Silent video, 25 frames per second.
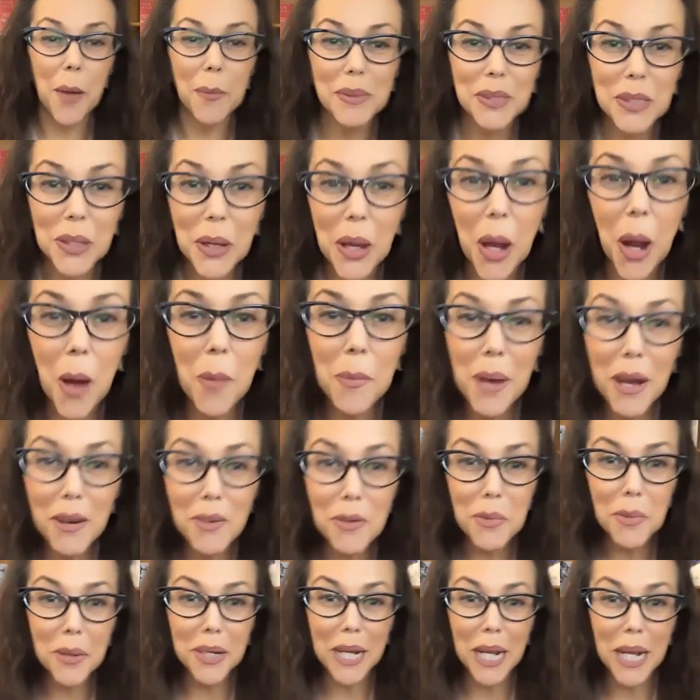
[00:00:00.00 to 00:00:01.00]
So I hope
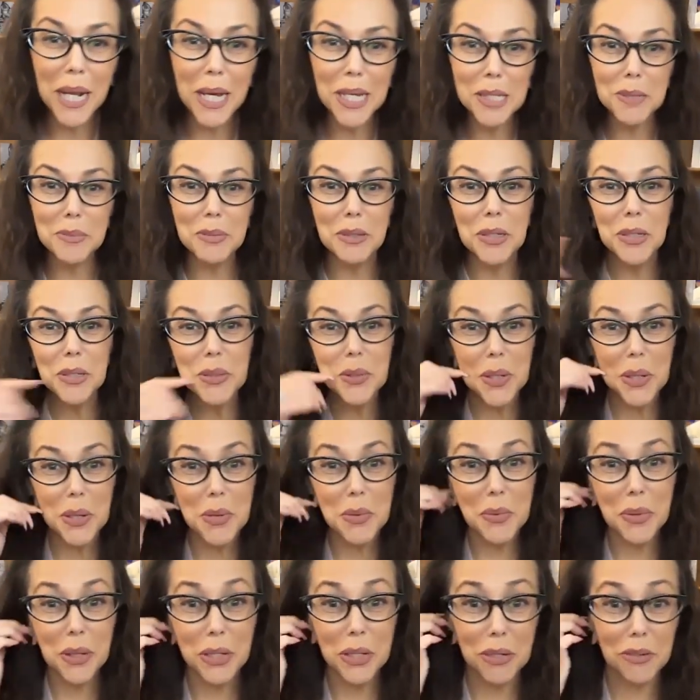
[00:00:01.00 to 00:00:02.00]
everyone has been
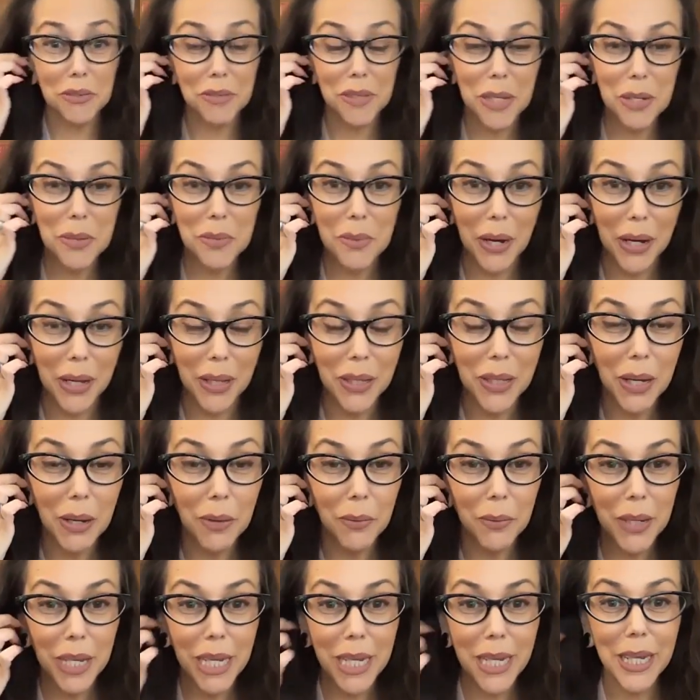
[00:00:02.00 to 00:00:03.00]
doing wonderfully well.
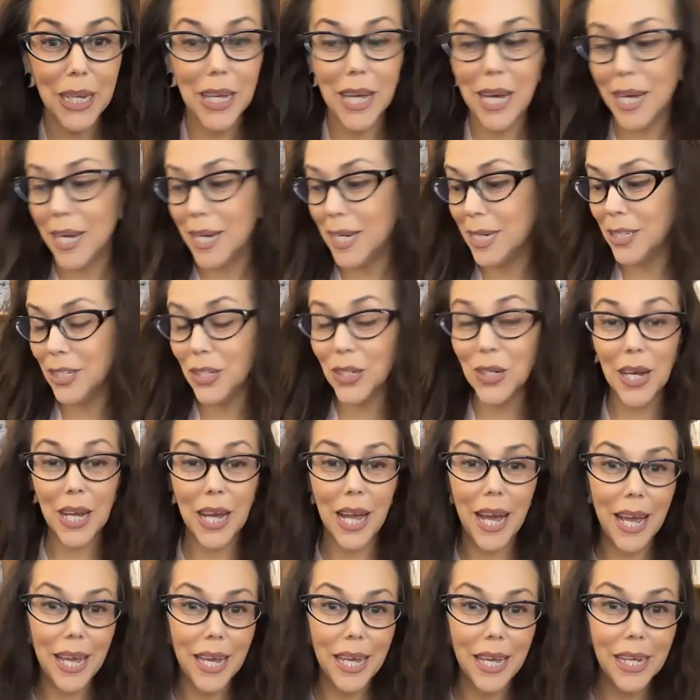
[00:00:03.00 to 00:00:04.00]
We took a
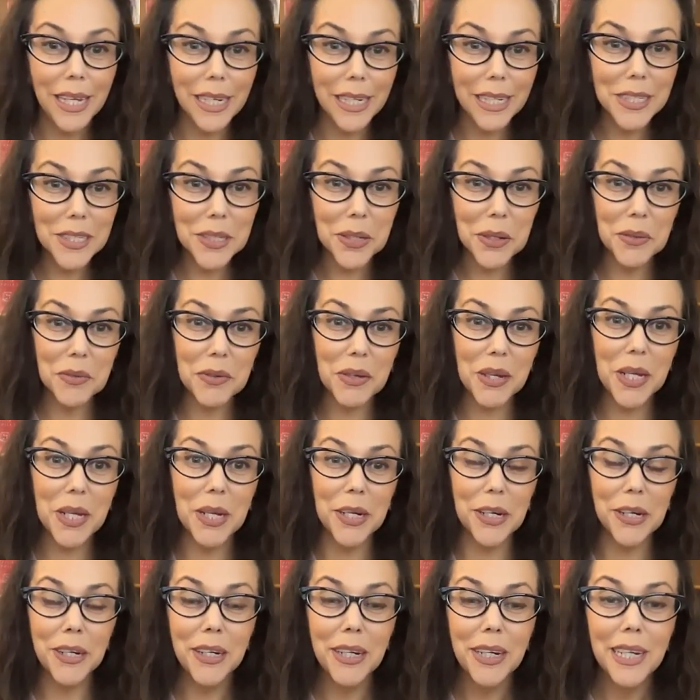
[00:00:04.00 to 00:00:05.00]
hiatus over
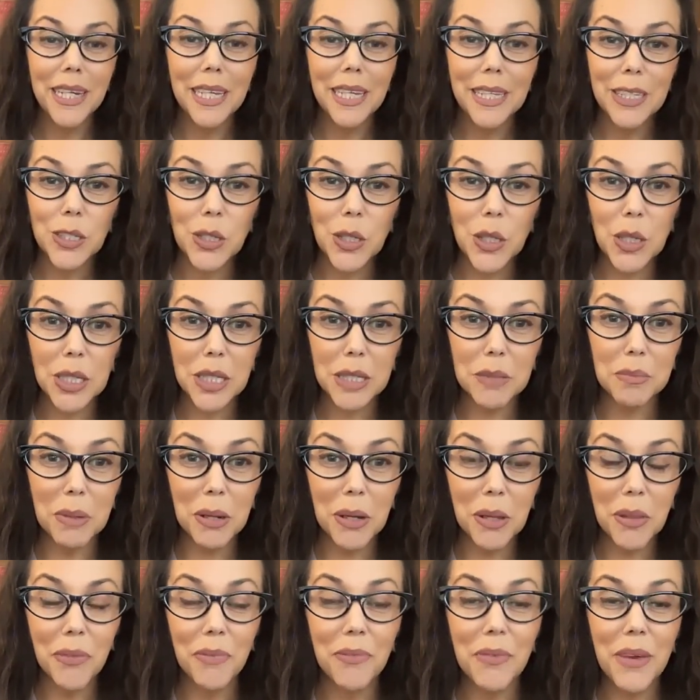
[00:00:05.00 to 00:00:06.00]
here, took a
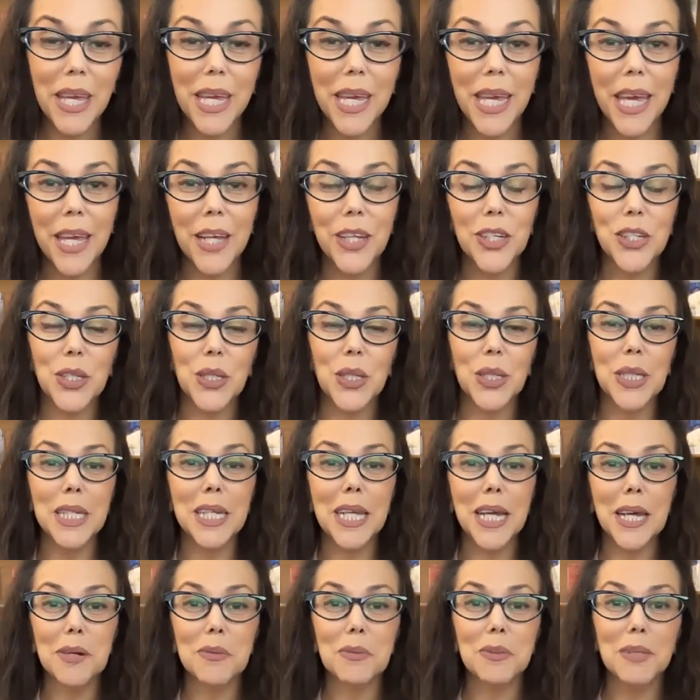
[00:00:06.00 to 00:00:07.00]
small
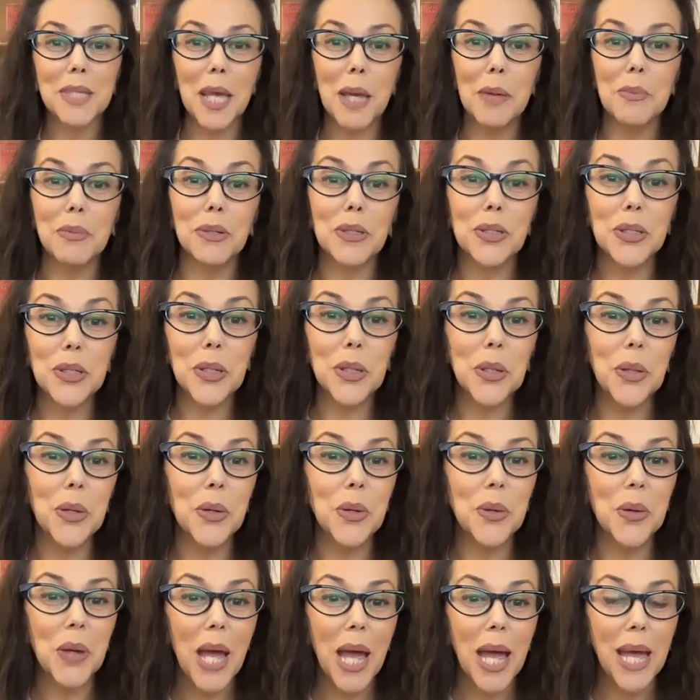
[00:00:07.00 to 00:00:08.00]
vacation, and was able
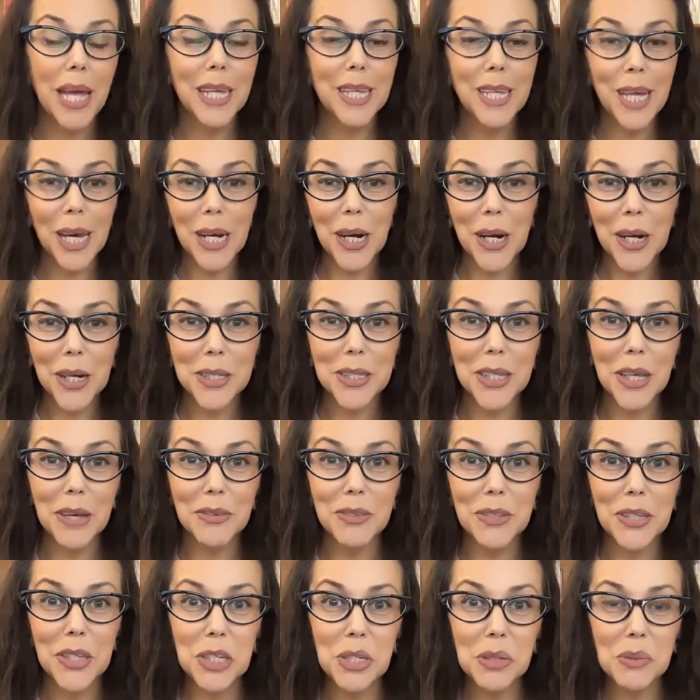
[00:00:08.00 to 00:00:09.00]
to get
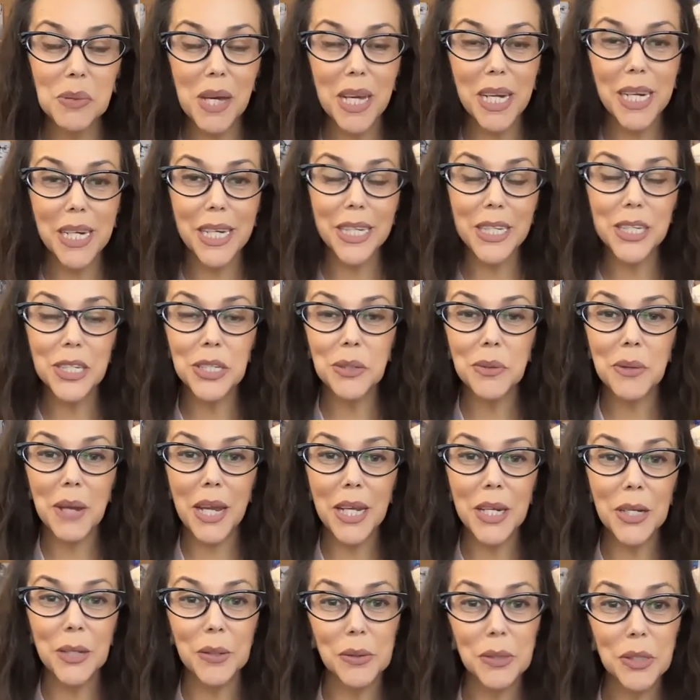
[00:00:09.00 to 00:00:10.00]
ourselves situated into
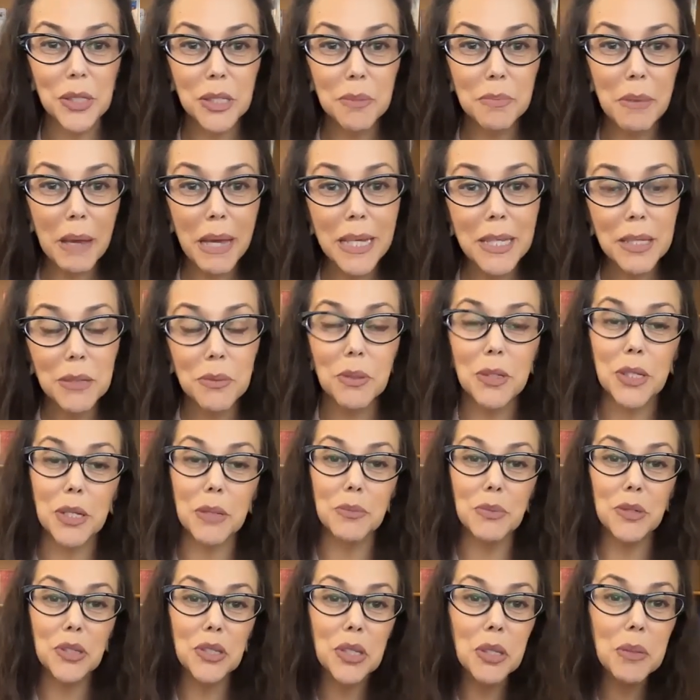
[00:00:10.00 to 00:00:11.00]
a new space, which
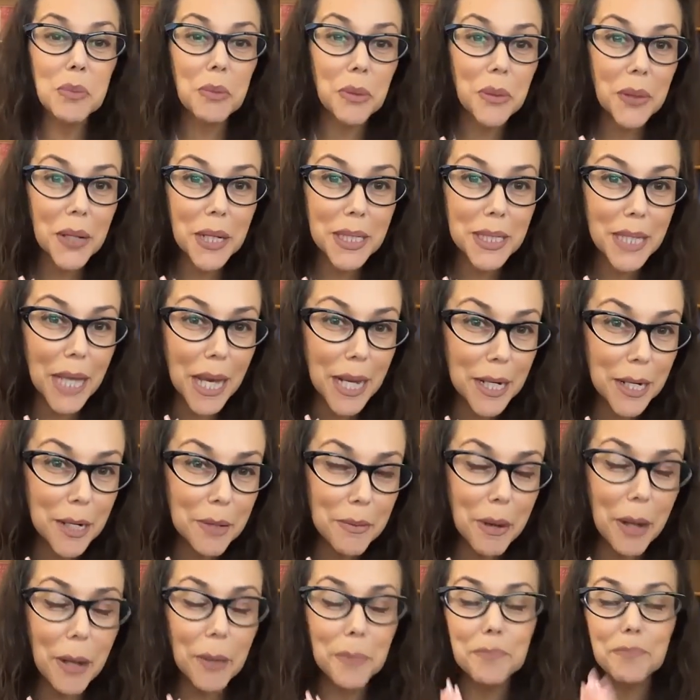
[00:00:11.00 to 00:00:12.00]
I'm super excited
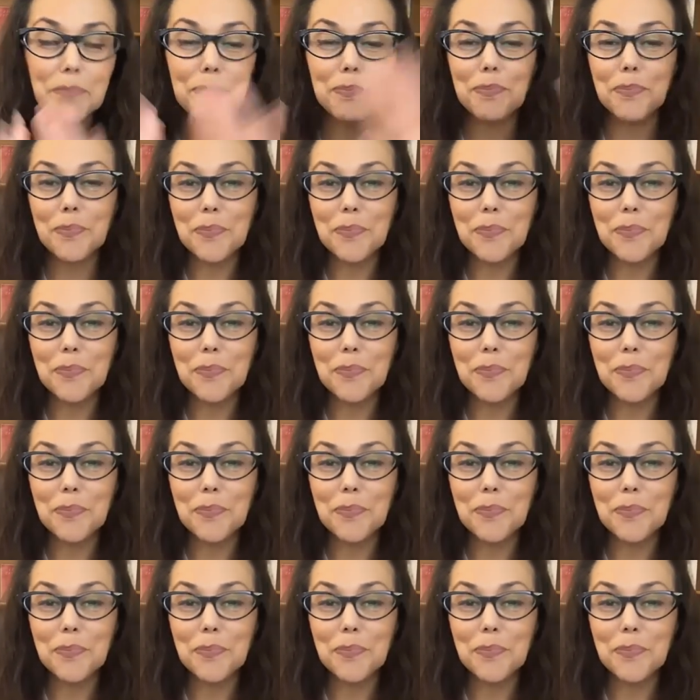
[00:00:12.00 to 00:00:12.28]
about.